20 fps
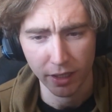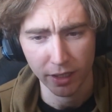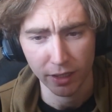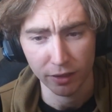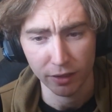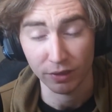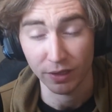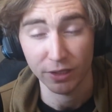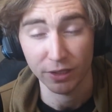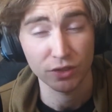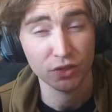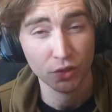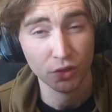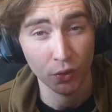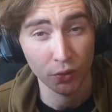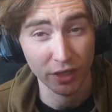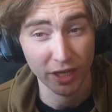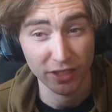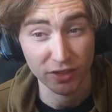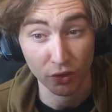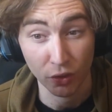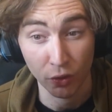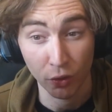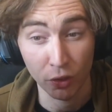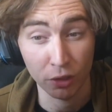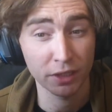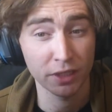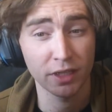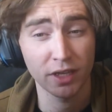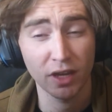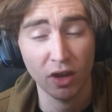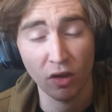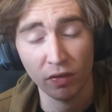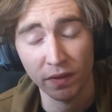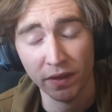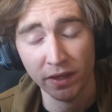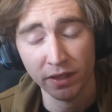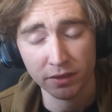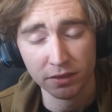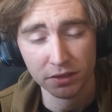released 2 days early on
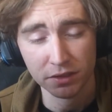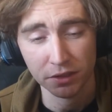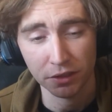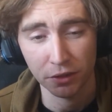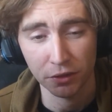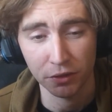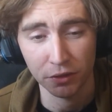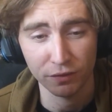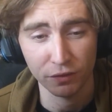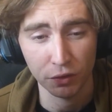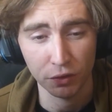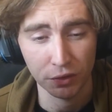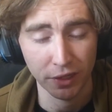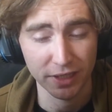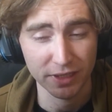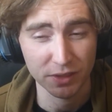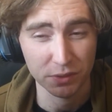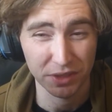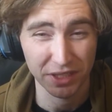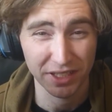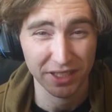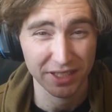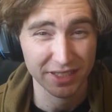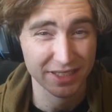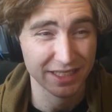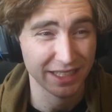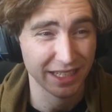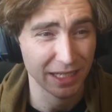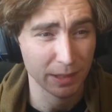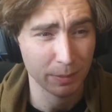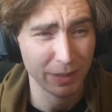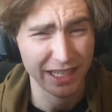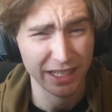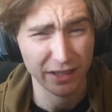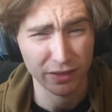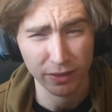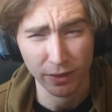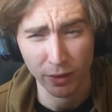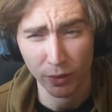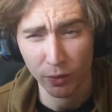there. So if you guys want to get a sneak peek at
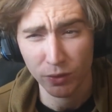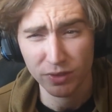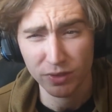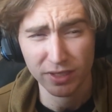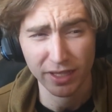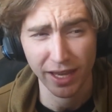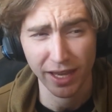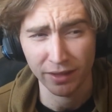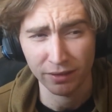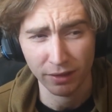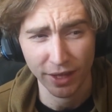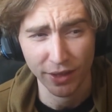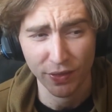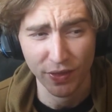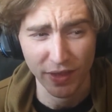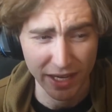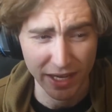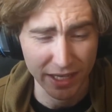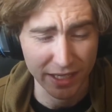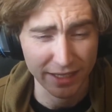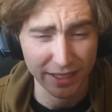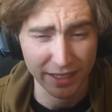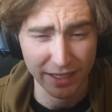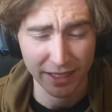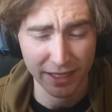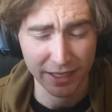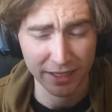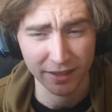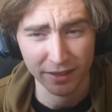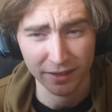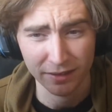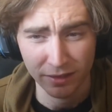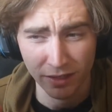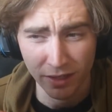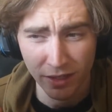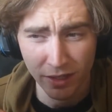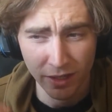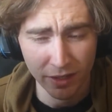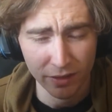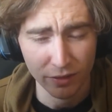those, and like the editing and
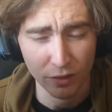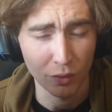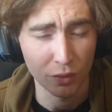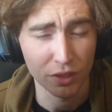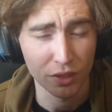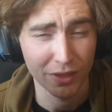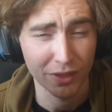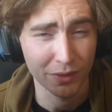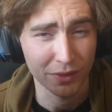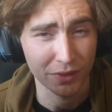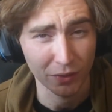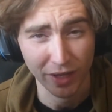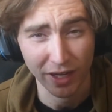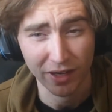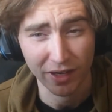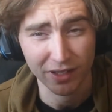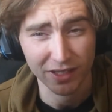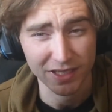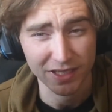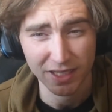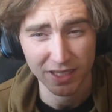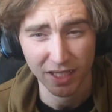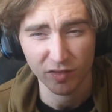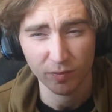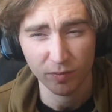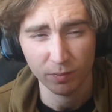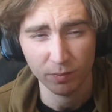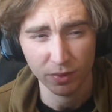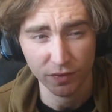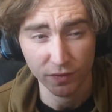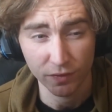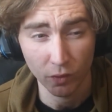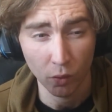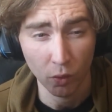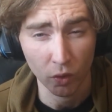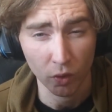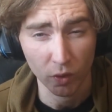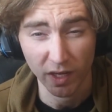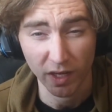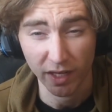the audio and all that kind of stuff
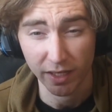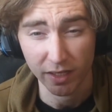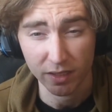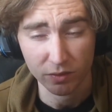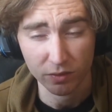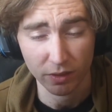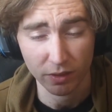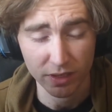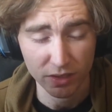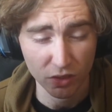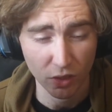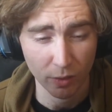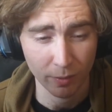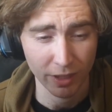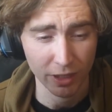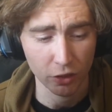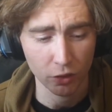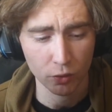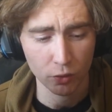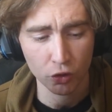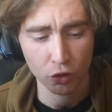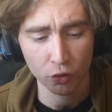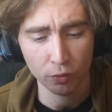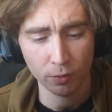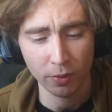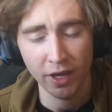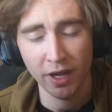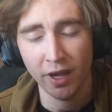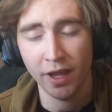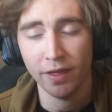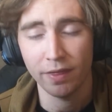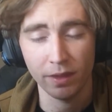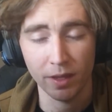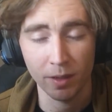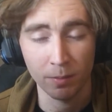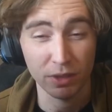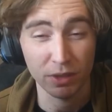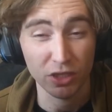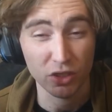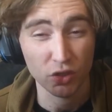before it gets released on my YouTube, then
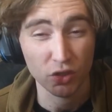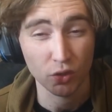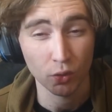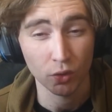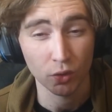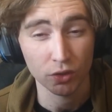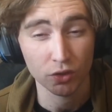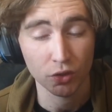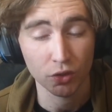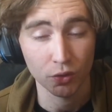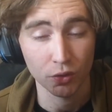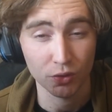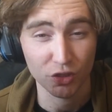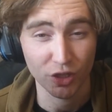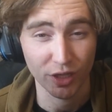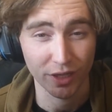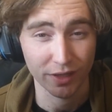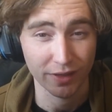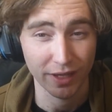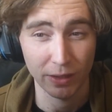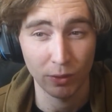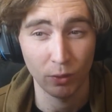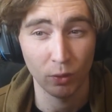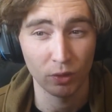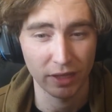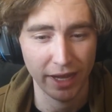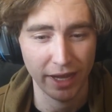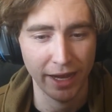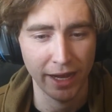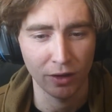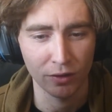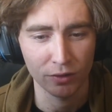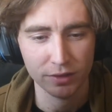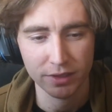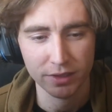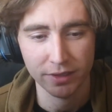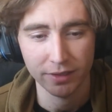be sure to check that all out